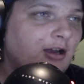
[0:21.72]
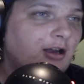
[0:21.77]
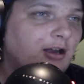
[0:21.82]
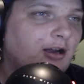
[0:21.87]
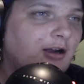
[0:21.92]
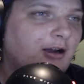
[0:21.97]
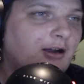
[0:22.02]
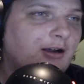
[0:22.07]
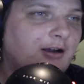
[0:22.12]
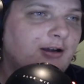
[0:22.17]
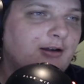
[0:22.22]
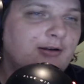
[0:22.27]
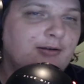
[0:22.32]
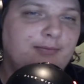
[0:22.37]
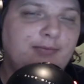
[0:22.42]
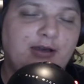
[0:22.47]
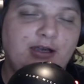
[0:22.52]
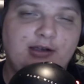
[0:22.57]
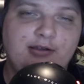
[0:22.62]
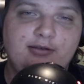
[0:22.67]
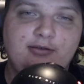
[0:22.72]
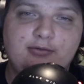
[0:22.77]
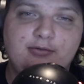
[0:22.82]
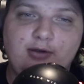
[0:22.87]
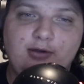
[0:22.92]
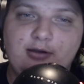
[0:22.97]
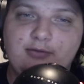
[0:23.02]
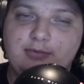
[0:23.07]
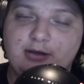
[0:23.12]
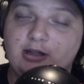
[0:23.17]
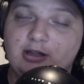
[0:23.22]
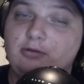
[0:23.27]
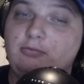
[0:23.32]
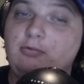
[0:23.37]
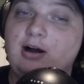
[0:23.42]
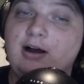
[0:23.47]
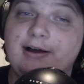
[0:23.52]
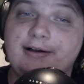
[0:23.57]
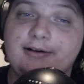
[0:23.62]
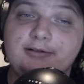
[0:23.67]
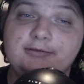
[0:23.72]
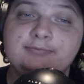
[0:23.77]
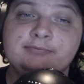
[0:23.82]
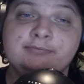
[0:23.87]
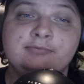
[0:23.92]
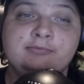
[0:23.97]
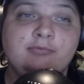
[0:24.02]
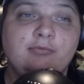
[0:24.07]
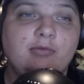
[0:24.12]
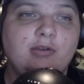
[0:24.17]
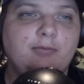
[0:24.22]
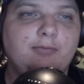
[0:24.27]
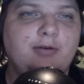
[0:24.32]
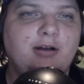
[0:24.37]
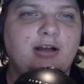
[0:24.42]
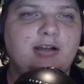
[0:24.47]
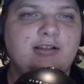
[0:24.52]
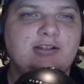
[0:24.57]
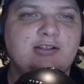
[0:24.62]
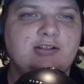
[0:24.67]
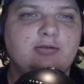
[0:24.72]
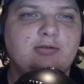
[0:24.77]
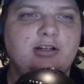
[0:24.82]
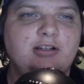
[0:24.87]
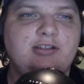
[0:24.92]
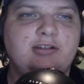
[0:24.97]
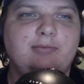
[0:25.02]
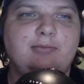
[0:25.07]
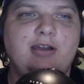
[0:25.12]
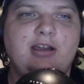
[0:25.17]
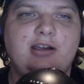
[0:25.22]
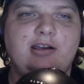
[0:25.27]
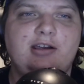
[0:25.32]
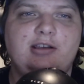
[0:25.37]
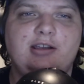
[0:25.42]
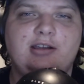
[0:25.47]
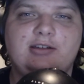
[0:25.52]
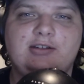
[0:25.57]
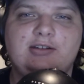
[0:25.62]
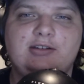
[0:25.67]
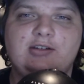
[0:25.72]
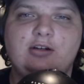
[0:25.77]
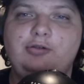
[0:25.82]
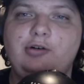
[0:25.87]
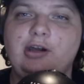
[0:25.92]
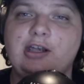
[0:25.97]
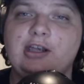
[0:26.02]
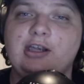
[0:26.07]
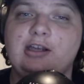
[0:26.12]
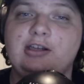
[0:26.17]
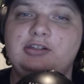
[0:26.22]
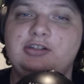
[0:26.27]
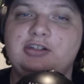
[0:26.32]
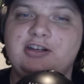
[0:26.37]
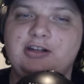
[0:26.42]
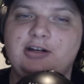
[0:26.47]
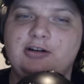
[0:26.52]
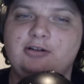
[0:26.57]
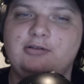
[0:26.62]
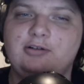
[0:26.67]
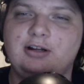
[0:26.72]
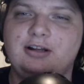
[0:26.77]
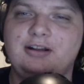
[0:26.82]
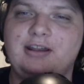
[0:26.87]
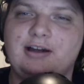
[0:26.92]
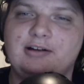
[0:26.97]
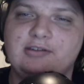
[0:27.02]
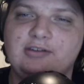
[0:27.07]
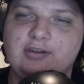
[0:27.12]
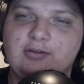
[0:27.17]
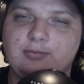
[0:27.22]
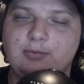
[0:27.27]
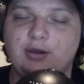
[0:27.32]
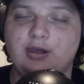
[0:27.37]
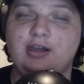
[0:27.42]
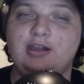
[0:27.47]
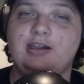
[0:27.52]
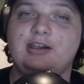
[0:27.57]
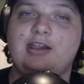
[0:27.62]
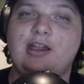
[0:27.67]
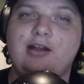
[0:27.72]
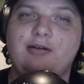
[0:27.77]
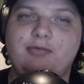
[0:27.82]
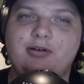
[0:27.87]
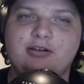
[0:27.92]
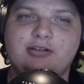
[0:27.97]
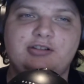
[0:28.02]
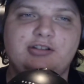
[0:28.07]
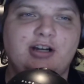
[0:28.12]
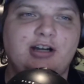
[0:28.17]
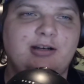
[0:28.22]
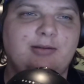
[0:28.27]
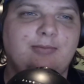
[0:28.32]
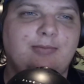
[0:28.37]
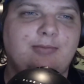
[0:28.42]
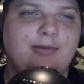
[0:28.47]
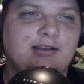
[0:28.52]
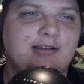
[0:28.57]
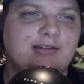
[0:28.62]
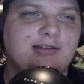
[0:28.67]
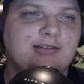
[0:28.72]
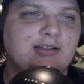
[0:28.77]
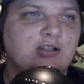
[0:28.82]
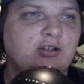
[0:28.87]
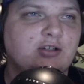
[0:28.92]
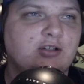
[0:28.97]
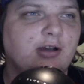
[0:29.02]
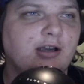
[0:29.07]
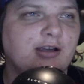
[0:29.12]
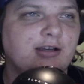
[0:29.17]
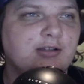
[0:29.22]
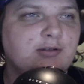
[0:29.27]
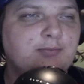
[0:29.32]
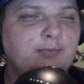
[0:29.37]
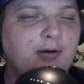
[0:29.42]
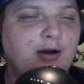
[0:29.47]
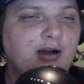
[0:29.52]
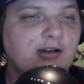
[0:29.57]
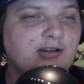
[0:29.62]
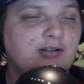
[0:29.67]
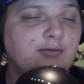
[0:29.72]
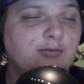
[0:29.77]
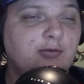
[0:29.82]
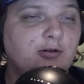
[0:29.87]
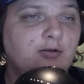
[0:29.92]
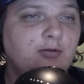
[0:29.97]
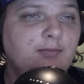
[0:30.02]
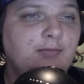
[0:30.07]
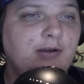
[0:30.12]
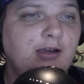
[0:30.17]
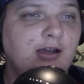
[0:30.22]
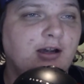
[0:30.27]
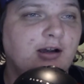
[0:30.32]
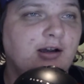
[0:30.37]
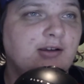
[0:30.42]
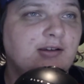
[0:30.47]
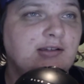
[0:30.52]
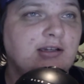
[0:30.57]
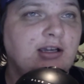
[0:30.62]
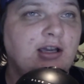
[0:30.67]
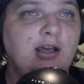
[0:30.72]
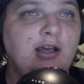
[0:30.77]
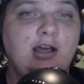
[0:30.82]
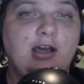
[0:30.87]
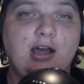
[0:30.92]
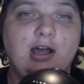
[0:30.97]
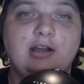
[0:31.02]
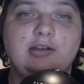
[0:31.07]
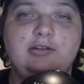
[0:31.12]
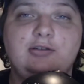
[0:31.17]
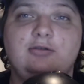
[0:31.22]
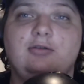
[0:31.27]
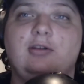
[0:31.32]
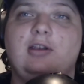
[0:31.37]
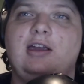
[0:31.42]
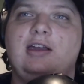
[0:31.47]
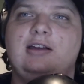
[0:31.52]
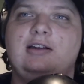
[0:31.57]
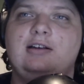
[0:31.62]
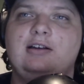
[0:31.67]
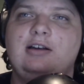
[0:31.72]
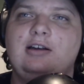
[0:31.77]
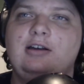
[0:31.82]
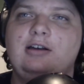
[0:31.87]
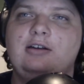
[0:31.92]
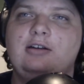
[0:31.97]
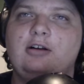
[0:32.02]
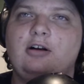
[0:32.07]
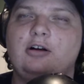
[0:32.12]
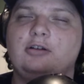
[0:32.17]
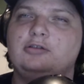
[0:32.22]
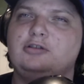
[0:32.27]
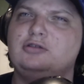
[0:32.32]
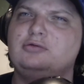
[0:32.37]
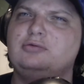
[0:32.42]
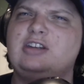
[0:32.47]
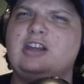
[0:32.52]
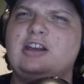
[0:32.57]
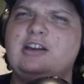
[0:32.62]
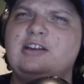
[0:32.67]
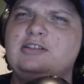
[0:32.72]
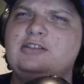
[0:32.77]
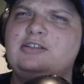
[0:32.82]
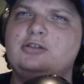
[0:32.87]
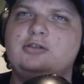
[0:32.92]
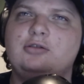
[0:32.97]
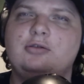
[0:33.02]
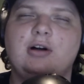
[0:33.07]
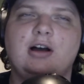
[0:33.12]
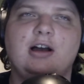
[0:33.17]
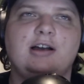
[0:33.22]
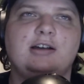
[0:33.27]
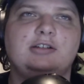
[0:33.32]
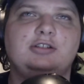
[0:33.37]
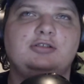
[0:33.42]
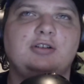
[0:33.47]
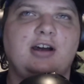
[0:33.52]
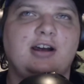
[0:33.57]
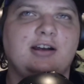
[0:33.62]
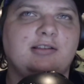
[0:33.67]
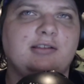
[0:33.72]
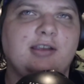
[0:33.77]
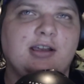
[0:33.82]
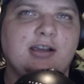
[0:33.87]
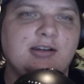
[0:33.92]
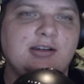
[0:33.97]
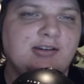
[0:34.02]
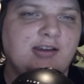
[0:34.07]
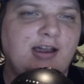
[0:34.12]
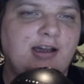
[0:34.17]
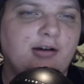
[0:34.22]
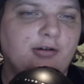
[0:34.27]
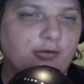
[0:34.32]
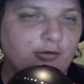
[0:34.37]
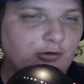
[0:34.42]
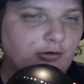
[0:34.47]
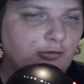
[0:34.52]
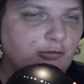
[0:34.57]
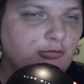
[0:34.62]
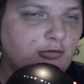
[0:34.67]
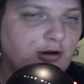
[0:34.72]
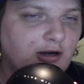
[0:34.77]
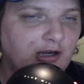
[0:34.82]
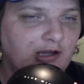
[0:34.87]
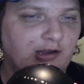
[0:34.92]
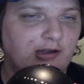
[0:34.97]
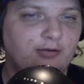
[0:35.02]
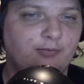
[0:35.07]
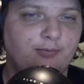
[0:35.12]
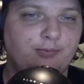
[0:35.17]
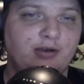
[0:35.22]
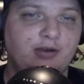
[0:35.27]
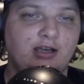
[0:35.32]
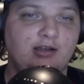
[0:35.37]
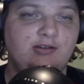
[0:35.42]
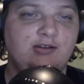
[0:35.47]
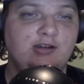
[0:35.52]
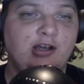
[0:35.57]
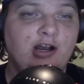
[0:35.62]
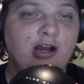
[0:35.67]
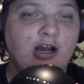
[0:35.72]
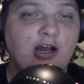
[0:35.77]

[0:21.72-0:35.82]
Uh, been been a while, but I just wanted to make this quick channel announcement, and I will try to make this as quick as possible because I do like or do tend to uh, drag things out quite a bit.